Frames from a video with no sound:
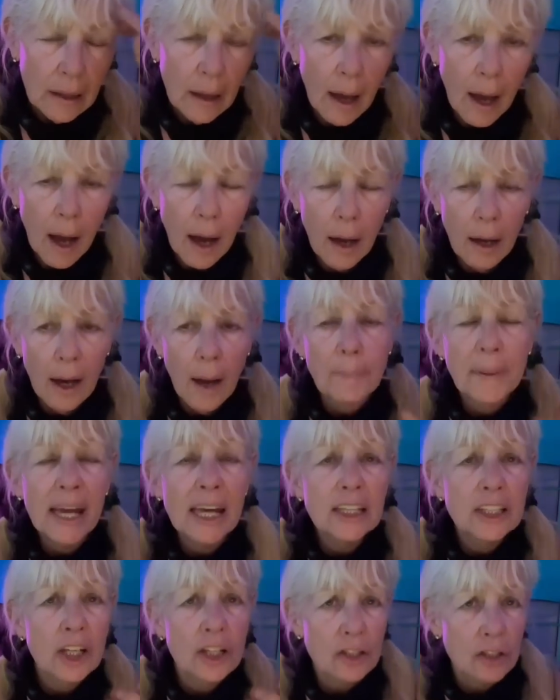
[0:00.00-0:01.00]

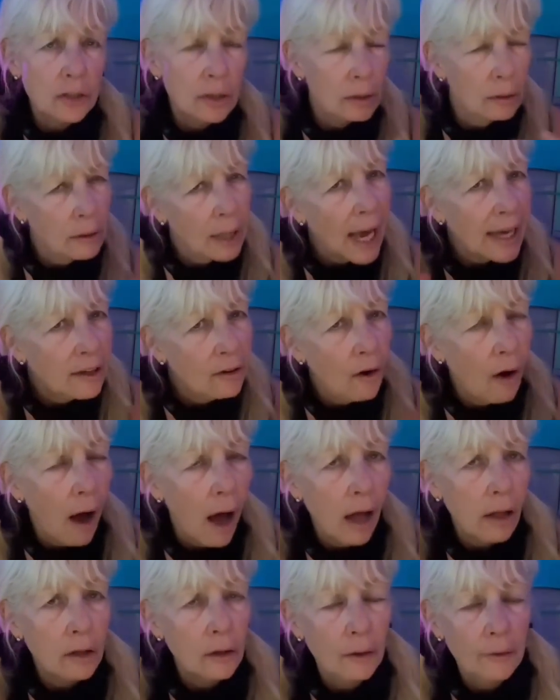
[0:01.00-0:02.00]
opinions kind of
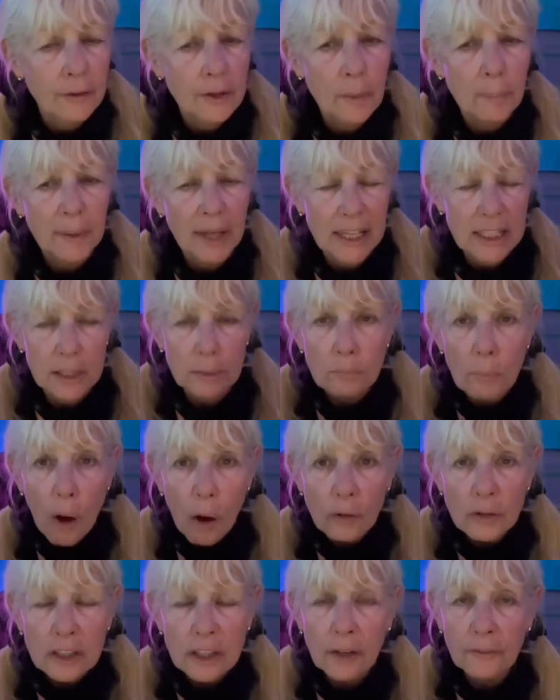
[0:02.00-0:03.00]
all over the place.
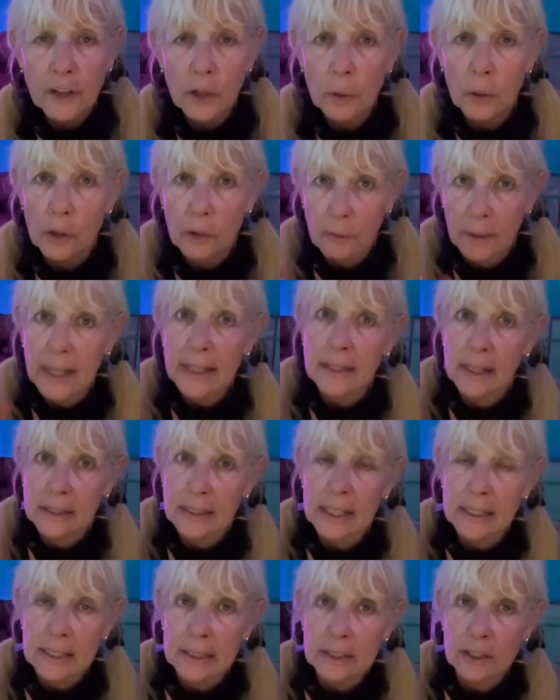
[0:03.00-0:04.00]
Most of you agreed that
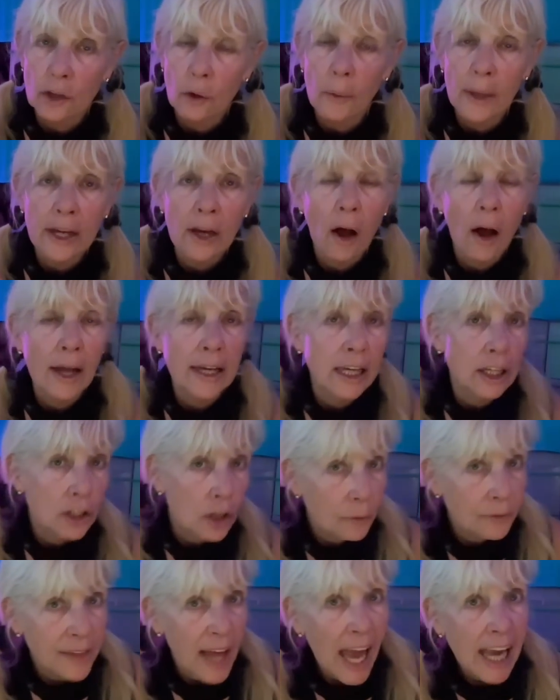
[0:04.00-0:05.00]
this is going on and you
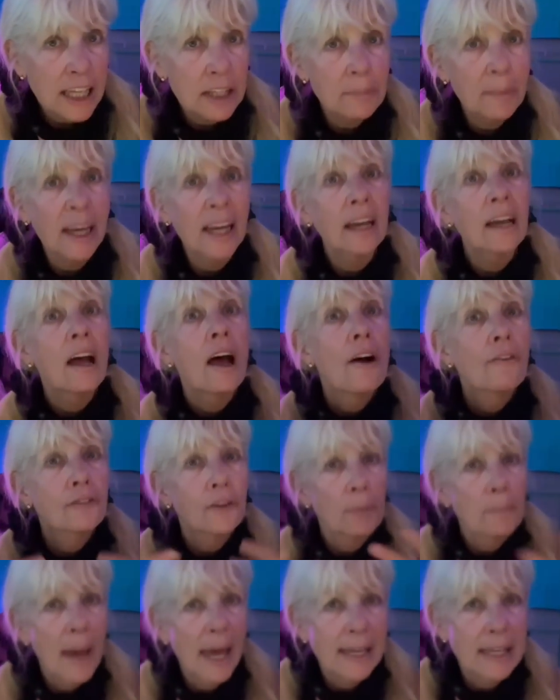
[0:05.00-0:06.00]
thanked me
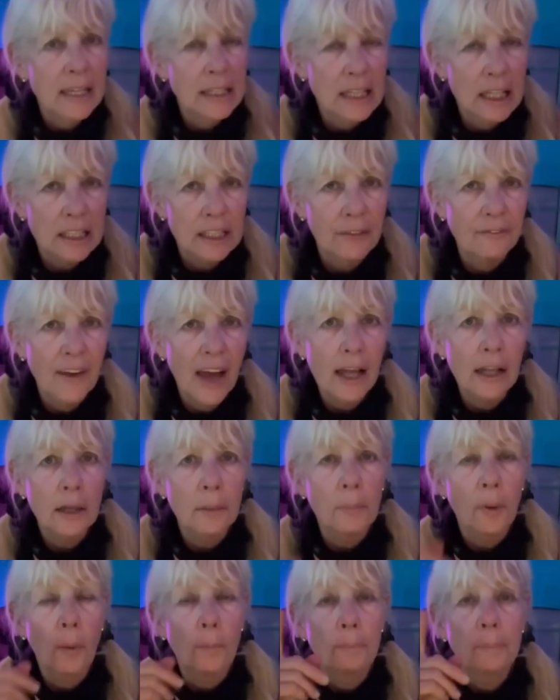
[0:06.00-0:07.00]
for making this
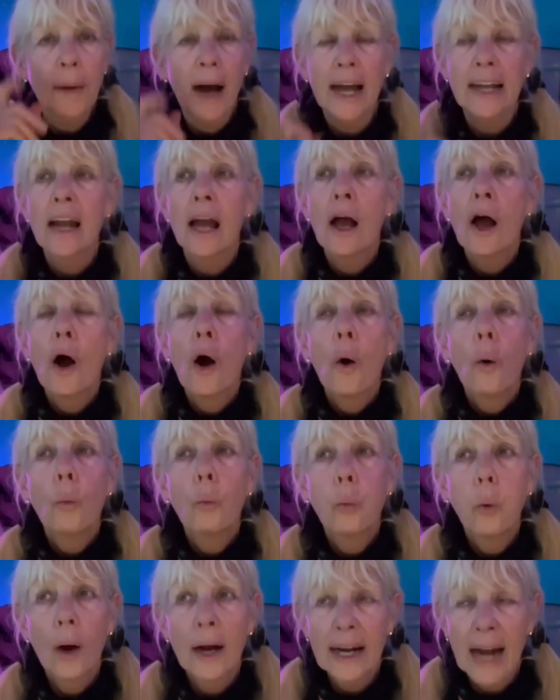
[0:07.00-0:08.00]
available. But
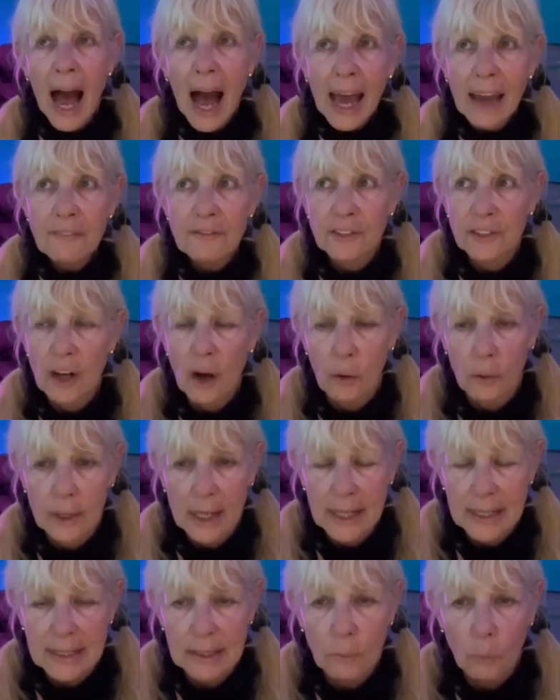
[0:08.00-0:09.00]
what I've
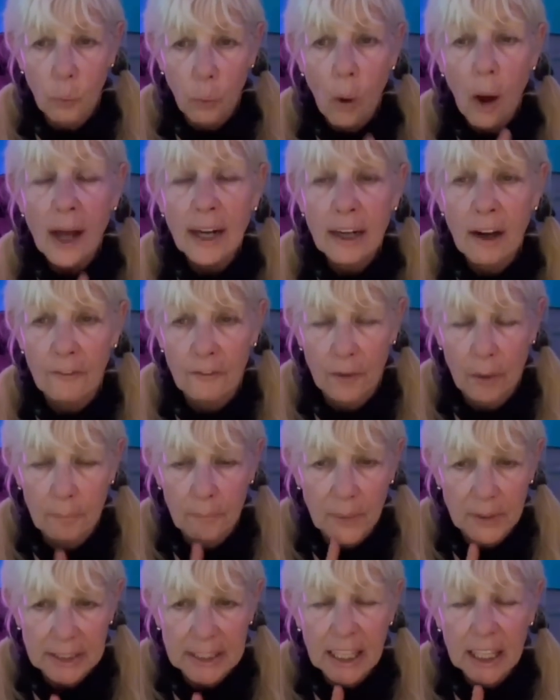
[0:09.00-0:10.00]
noticed, one of them
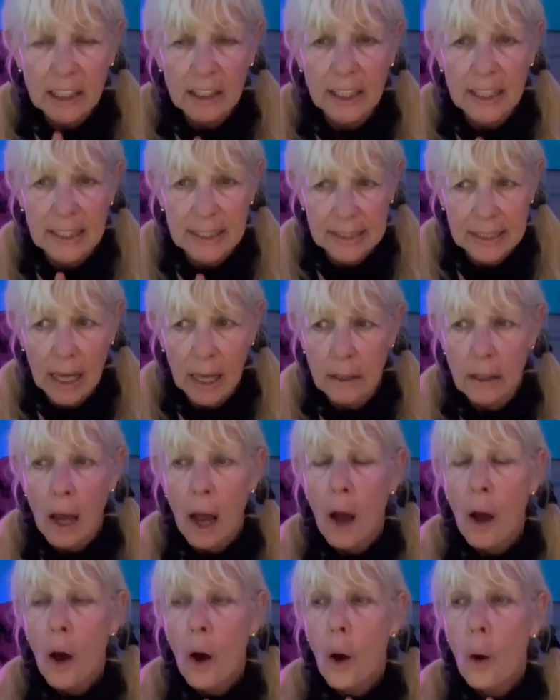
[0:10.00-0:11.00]
particularly said,
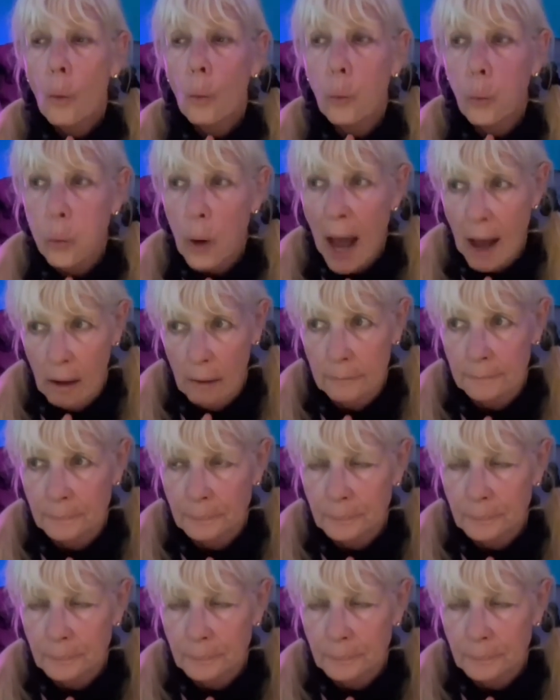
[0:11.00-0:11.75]
well,